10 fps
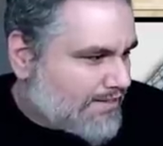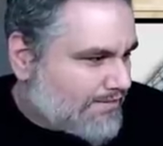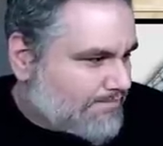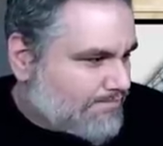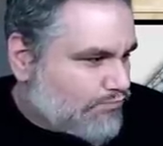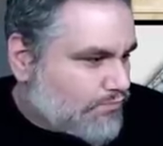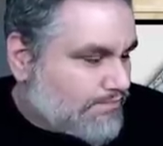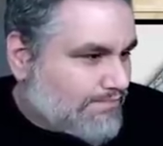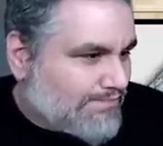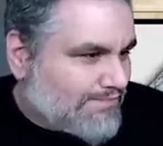I still think
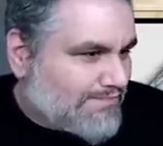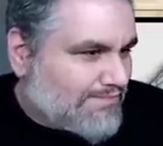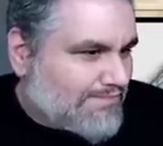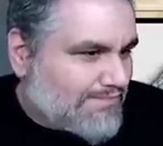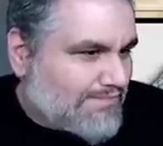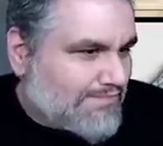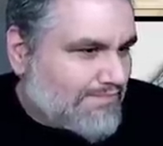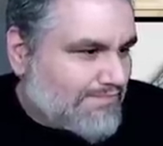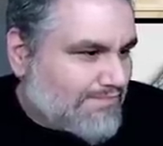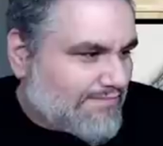Ancient Tomb is way stronger.
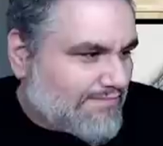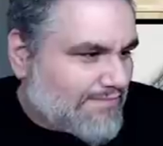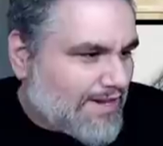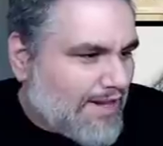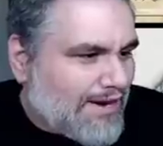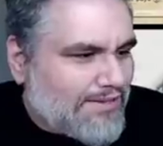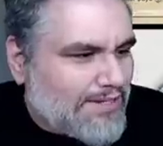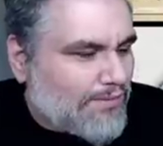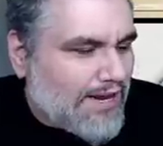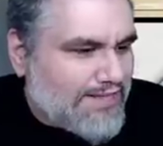I don't think we're.